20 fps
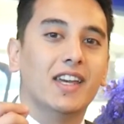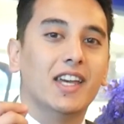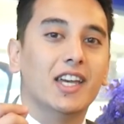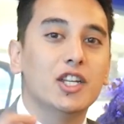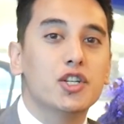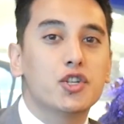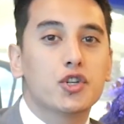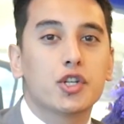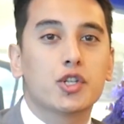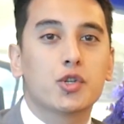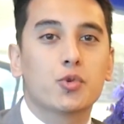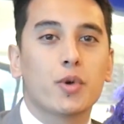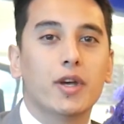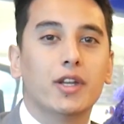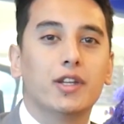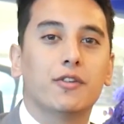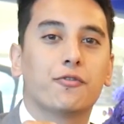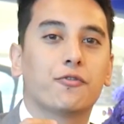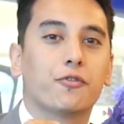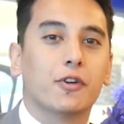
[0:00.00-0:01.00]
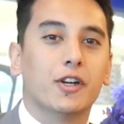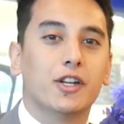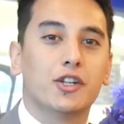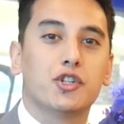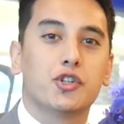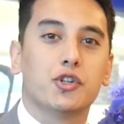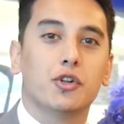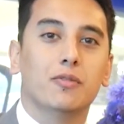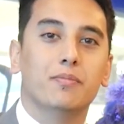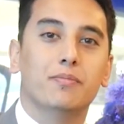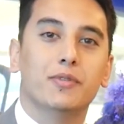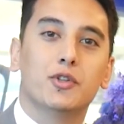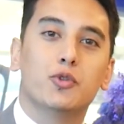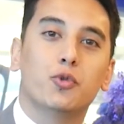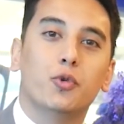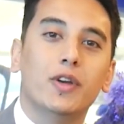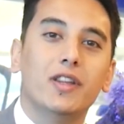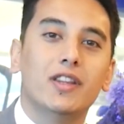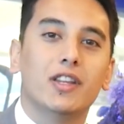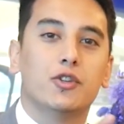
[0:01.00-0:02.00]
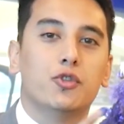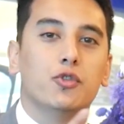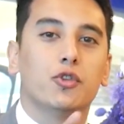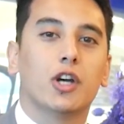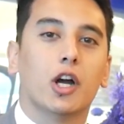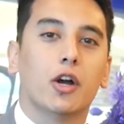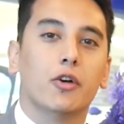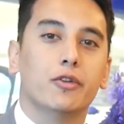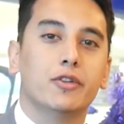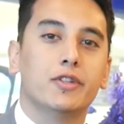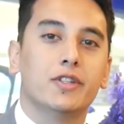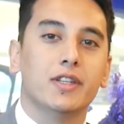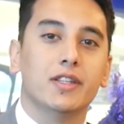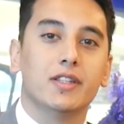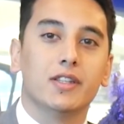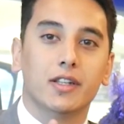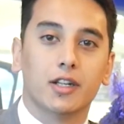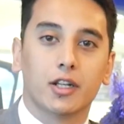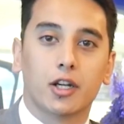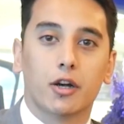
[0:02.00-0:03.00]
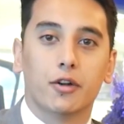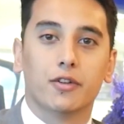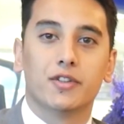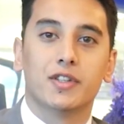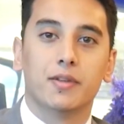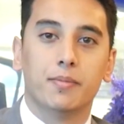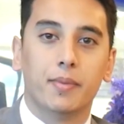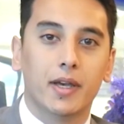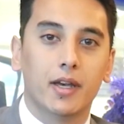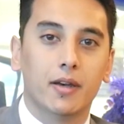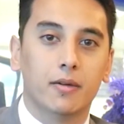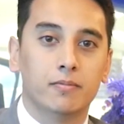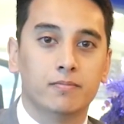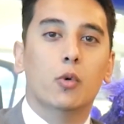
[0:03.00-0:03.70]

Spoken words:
interest rate differential between the two currencies in a currency pair.